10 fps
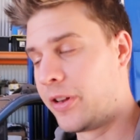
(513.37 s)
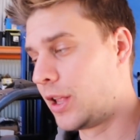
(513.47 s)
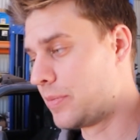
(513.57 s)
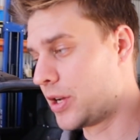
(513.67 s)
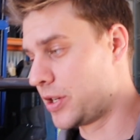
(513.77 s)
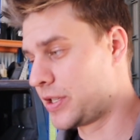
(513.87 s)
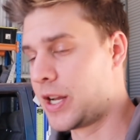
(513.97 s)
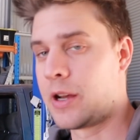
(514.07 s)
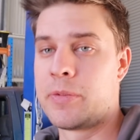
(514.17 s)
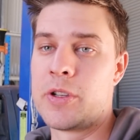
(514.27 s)
fairly budget
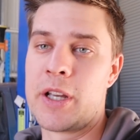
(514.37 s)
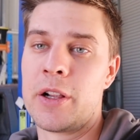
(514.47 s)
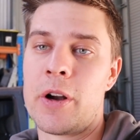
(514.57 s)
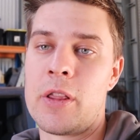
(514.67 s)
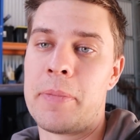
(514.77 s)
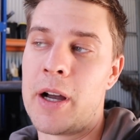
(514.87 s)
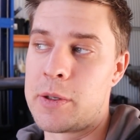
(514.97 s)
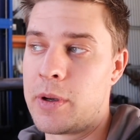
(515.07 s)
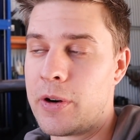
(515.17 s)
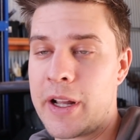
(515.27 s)
setup, using a lot of the
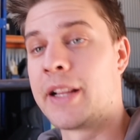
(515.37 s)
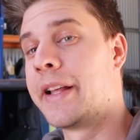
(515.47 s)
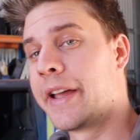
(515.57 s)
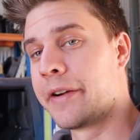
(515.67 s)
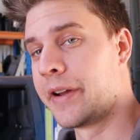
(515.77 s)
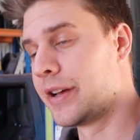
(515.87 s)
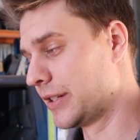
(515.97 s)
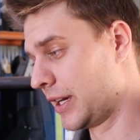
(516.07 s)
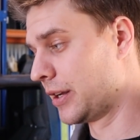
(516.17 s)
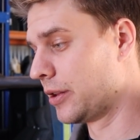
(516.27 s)
parts we already had laying around
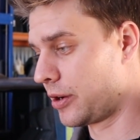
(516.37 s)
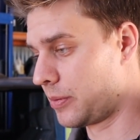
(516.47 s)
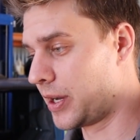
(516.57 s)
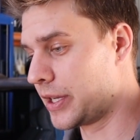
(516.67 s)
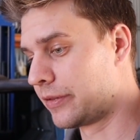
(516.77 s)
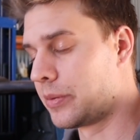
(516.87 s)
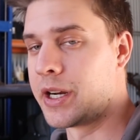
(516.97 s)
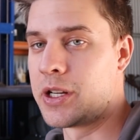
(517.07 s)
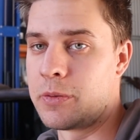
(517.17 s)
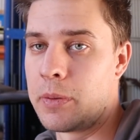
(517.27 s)
and a lot of the parts from
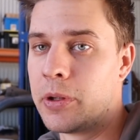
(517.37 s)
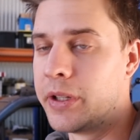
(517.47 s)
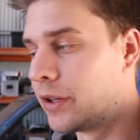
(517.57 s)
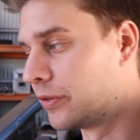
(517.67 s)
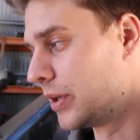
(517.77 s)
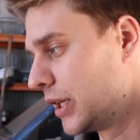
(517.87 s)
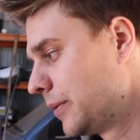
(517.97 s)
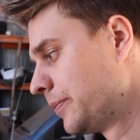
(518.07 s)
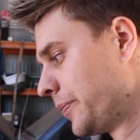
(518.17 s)
that engine we pulled down from Dan.